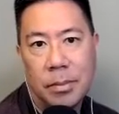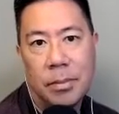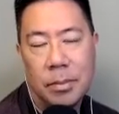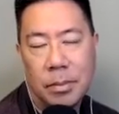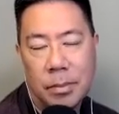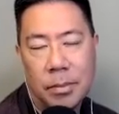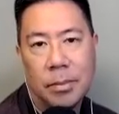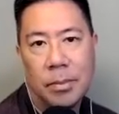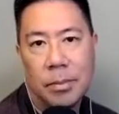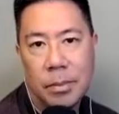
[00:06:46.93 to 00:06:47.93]

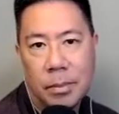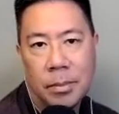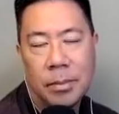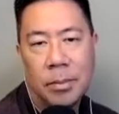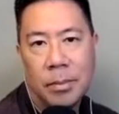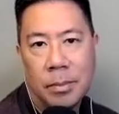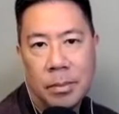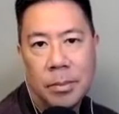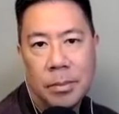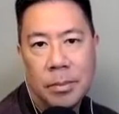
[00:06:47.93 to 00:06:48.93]

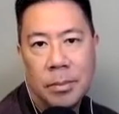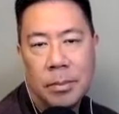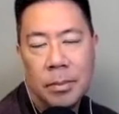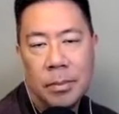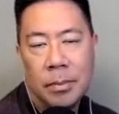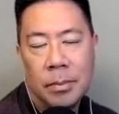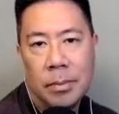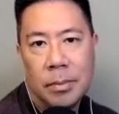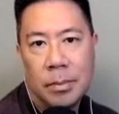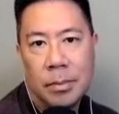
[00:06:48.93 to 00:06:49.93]

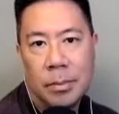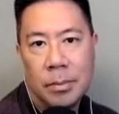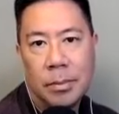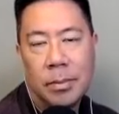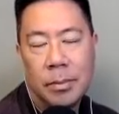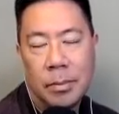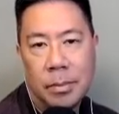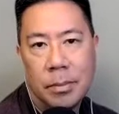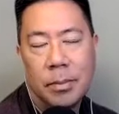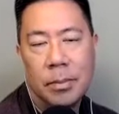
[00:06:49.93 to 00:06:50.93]

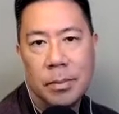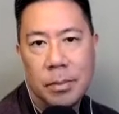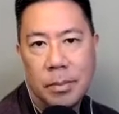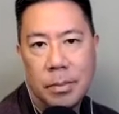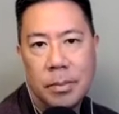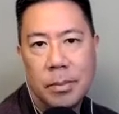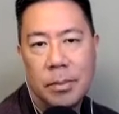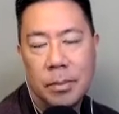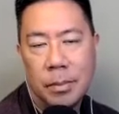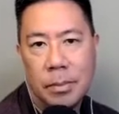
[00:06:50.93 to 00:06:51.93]

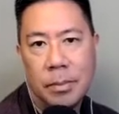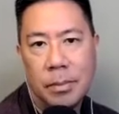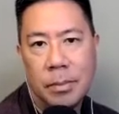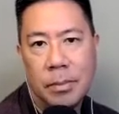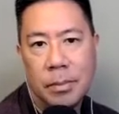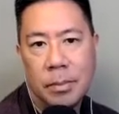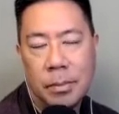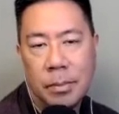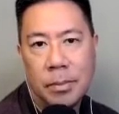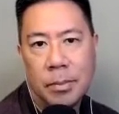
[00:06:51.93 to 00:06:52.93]

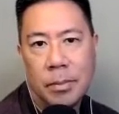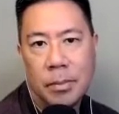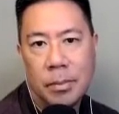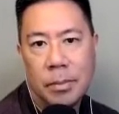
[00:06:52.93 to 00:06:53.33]
The person shown says nothing.